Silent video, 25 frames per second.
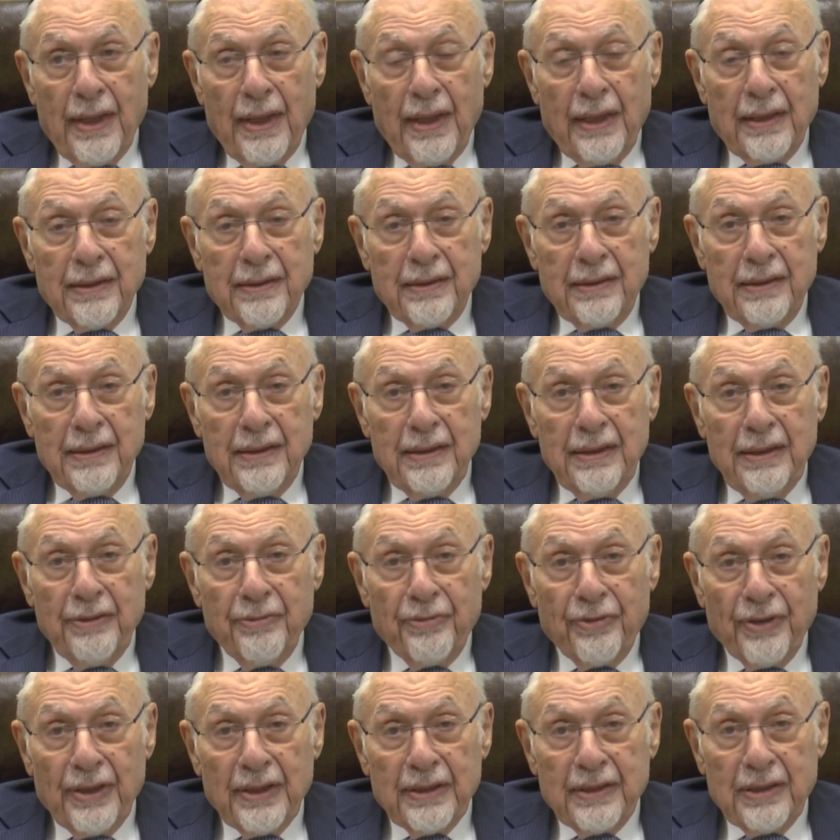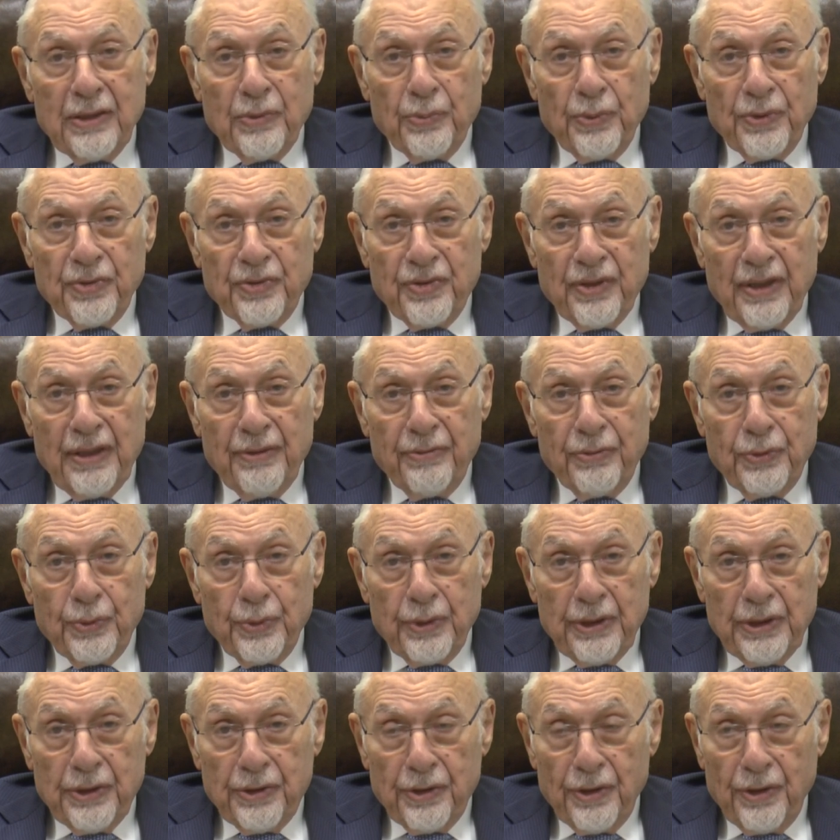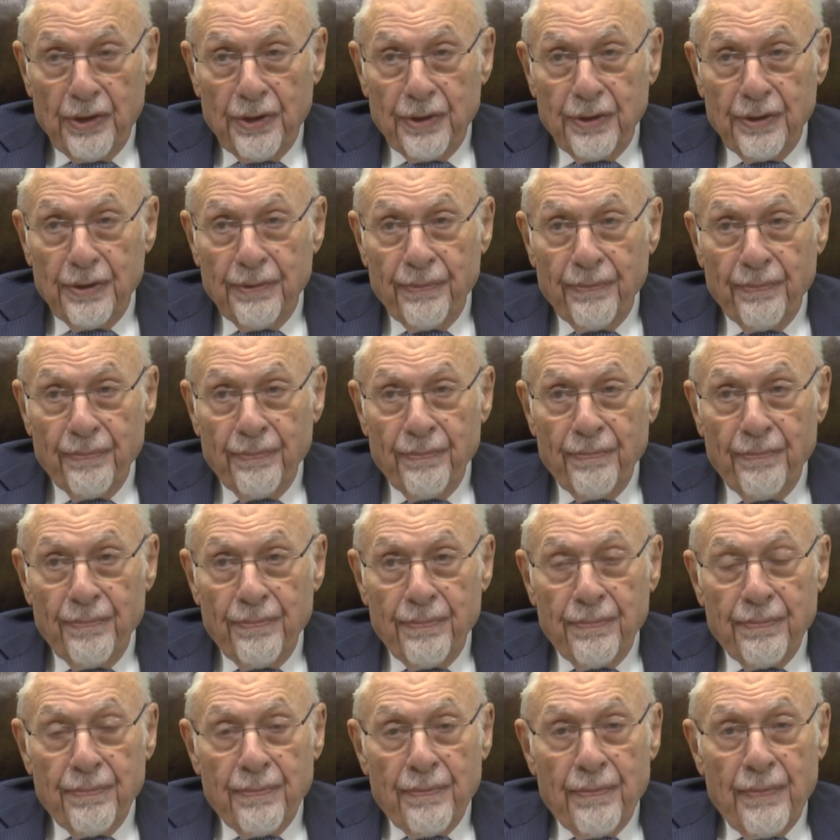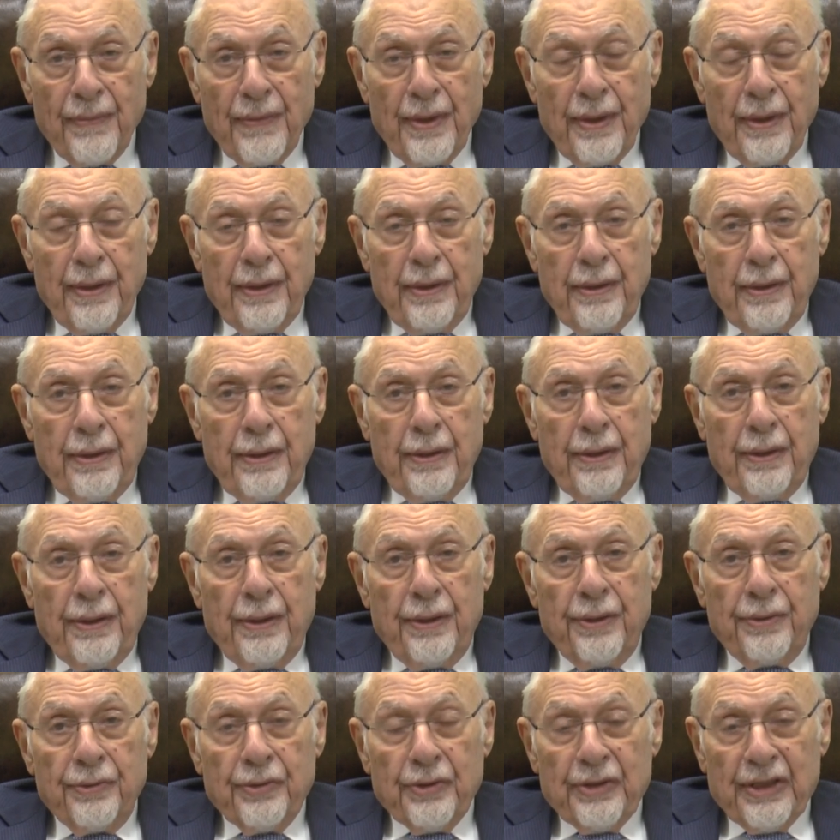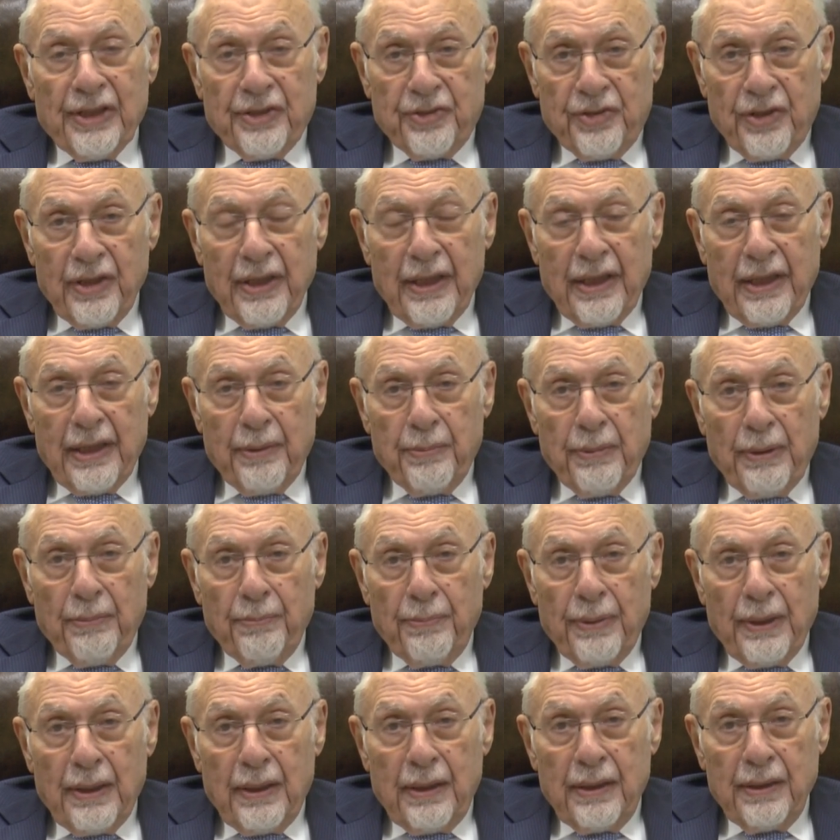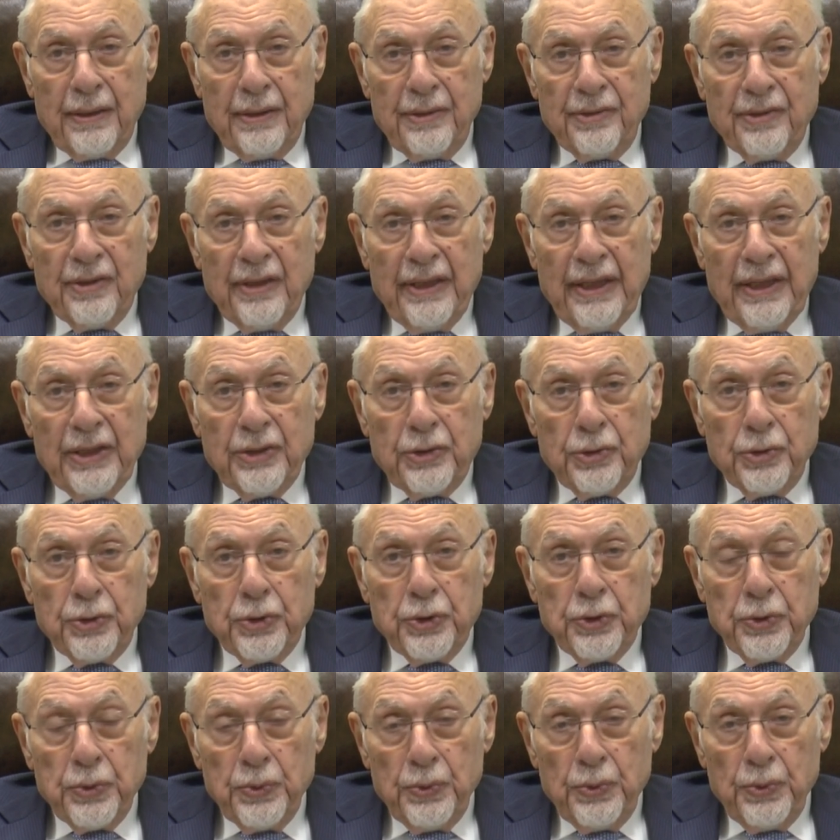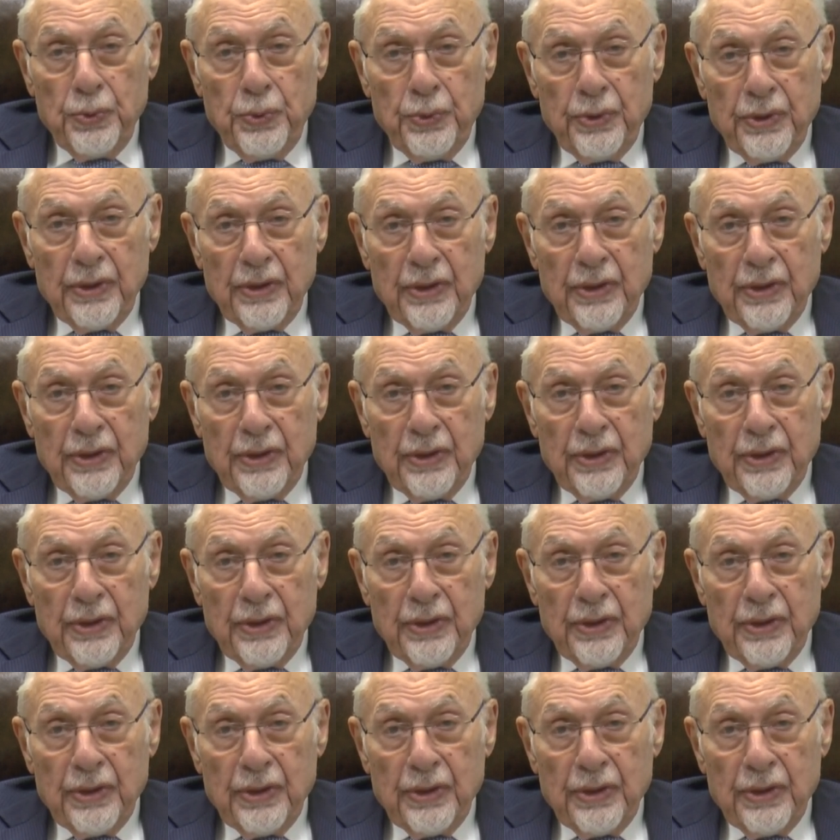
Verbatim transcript: until he felt it was safe to return. The next thing I remember is late June